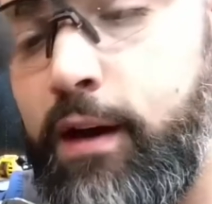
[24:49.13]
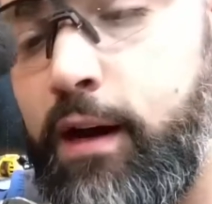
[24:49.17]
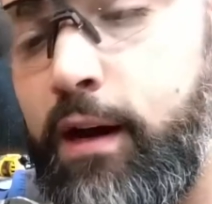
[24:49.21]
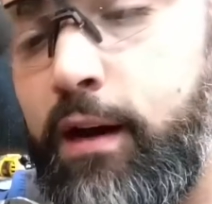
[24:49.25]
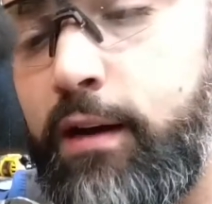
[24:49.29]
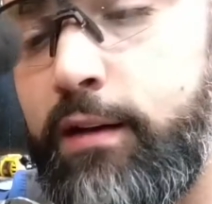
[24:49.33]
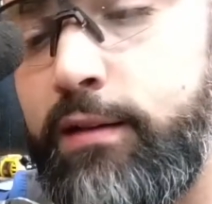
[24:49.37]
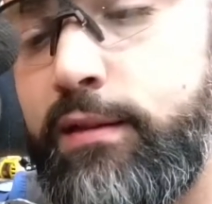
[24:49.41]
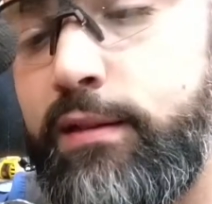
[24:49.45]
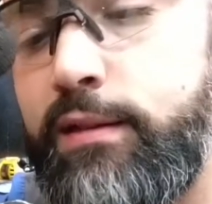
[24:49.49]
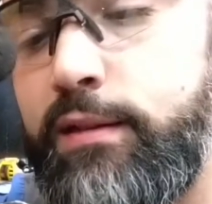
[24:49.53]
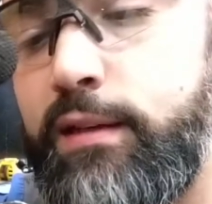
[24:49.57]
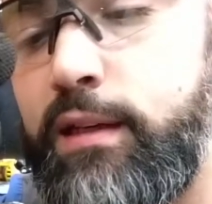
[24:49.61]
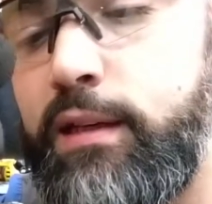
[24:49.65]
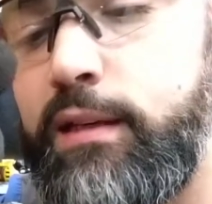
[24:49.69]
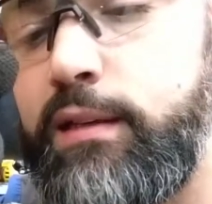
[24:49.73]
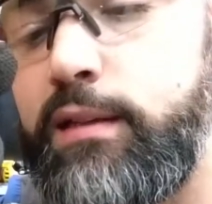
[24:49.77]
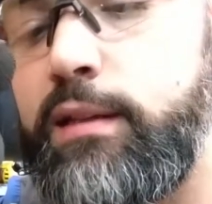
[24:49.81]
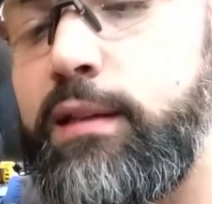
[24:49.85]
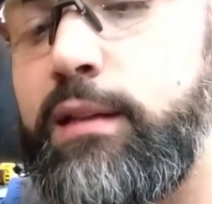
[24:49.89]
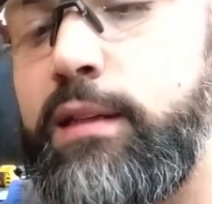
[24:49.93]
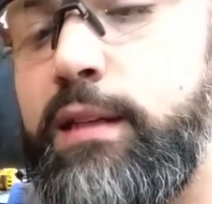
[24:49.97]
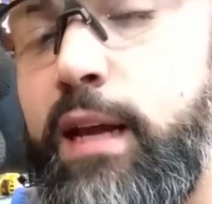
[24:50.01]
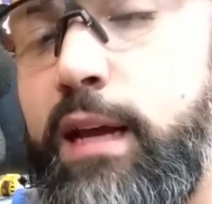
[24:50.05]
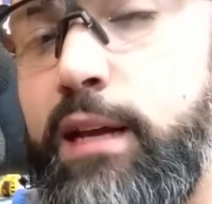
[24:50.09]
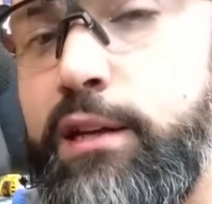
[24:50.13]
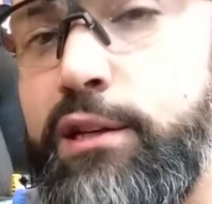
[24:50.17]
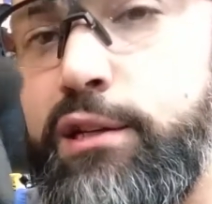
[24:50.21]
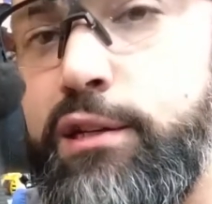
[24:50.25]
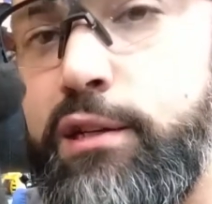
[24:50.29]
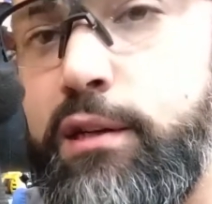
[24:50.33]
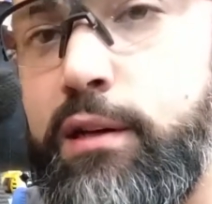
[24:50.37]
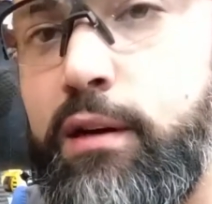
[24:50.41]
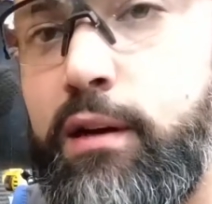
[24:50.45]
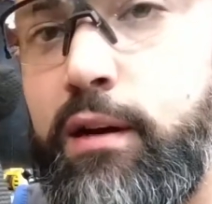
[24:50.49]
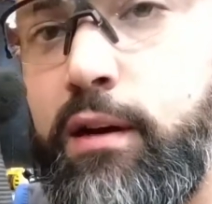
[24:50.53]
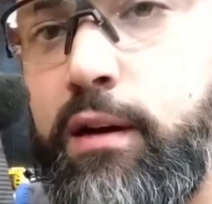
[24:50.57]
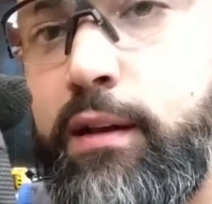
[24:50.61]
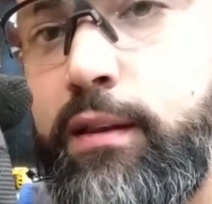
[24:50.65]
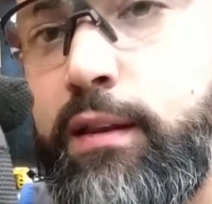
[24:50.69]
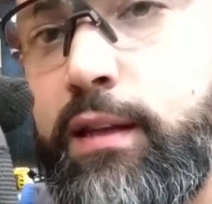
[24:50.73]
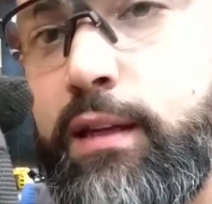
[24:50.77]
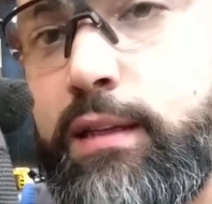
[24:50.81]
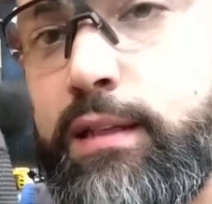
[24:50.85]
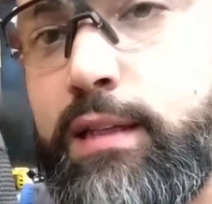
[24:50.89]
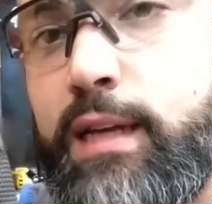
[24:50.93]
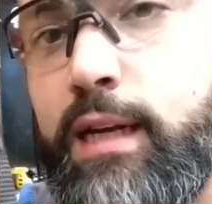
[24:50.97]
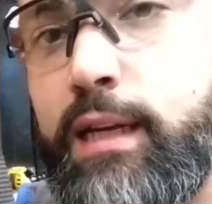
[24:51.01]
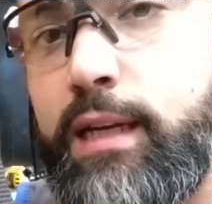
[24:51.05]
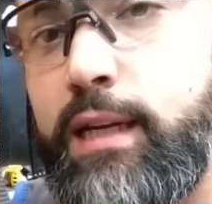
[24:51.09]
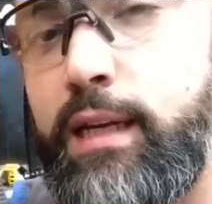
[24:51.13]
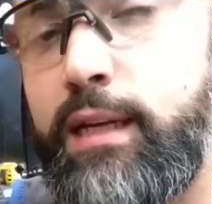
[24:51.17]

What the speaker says: constant tension on this.